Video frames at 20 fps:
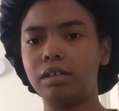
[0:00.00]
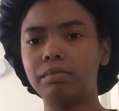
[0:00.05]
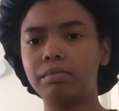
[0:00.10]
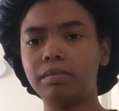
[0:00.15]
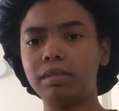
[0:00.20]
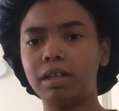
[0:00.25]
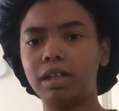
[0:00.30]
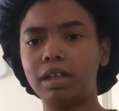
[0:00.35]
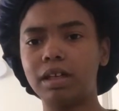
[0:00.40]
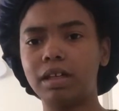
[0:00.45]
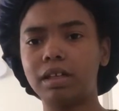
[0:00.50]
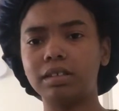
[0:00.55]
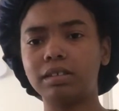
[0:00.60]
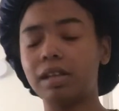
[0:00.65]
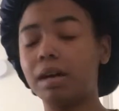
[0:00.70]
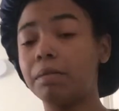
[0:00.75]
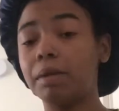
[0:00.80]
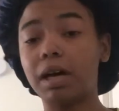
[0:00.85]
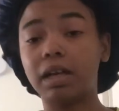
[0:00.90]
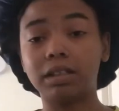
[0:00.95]
like, cause
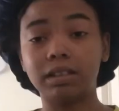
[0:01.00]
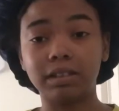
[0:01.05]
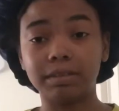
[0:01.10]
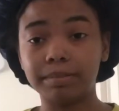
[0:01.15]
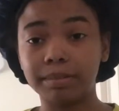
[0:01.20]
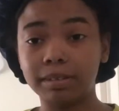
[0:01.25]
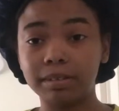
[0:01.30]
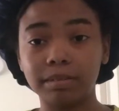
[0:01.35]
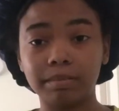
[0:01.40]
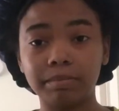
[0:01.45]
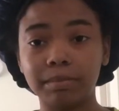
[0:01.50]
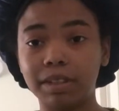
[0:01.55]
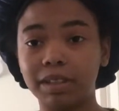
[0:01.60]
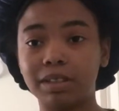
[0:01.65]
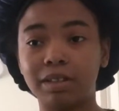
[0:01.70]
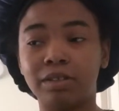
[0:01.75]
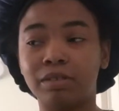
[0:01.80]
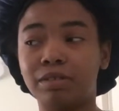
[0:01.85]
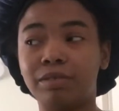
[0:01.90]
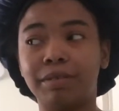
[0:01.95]
I'm an honest person. I'm like,
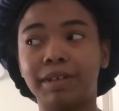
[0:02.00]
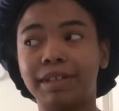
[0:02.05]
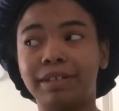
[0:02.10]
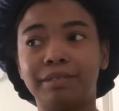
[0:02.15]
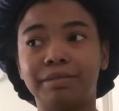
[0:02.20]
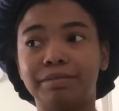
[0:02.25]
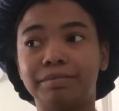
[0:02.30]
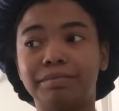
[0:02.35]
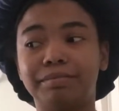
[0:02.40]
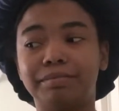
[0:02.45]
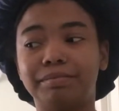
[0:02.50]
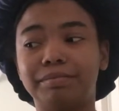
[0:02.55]
no, I don't.